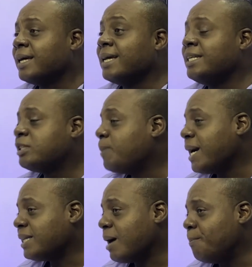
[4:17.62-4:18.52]
Despite
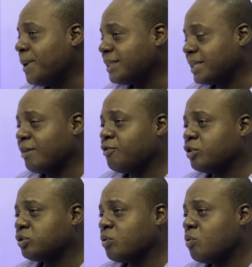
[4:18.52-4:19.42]
our best efforts,
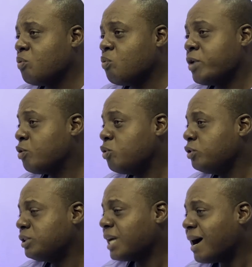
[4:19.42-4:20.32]
we
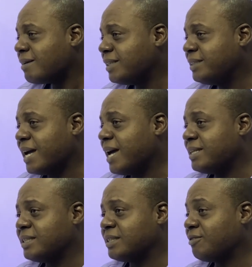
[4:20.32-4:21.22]
couldn't arrange
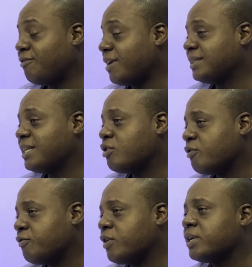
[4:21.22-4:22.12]
dialysis fast enough
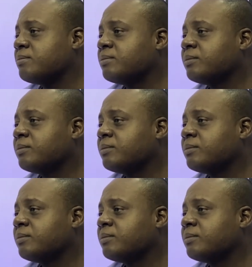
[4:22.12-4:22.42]
for him,